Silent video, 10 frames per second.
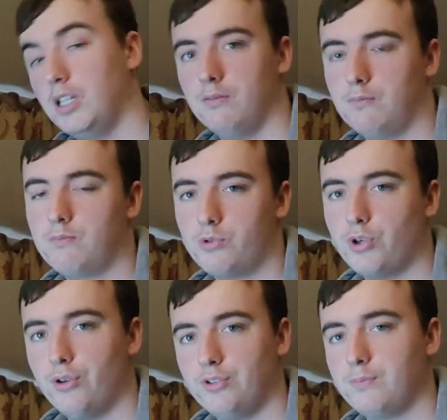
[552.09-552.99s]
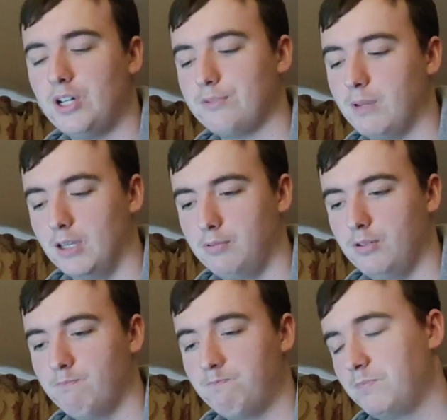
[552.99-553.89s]
I mean, Trolls, Boss
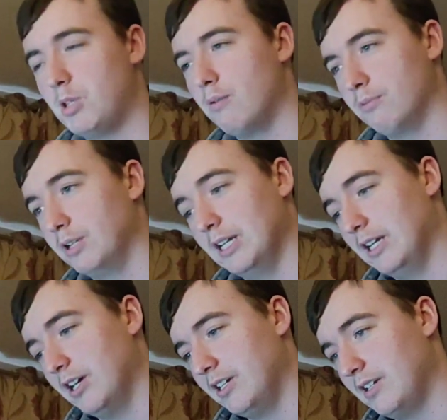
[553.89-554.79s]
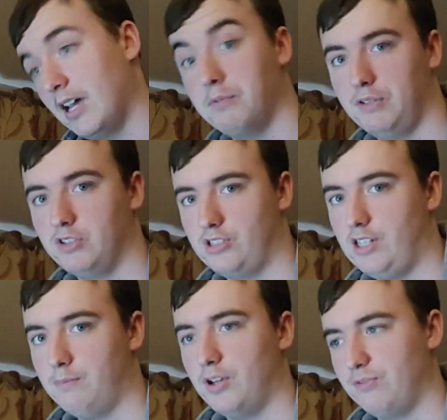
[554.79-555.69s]
Baby, don't really like. I haven't even
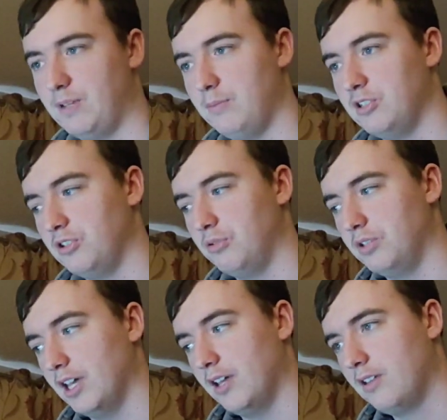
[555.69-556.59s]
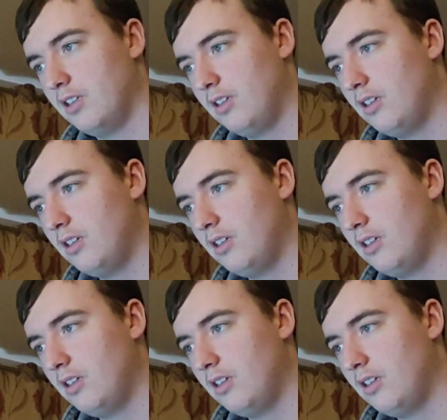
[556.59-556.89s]
seen Boss Baby 2 yet.